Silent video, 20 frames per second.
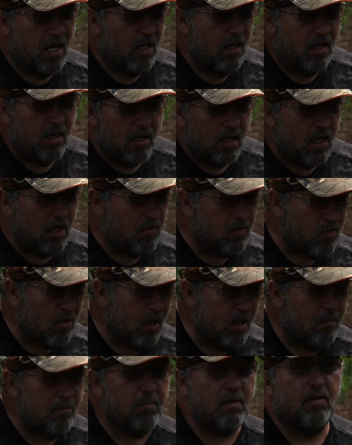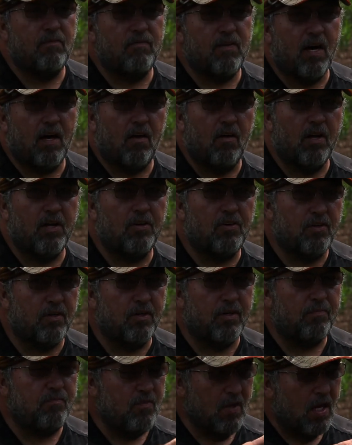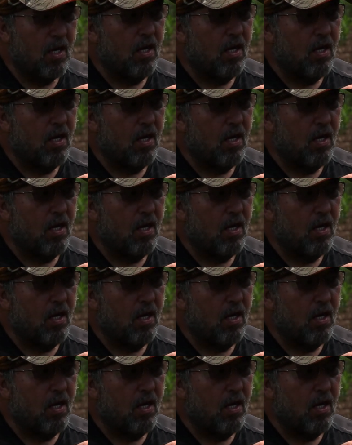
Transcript: hung in something and fall into it.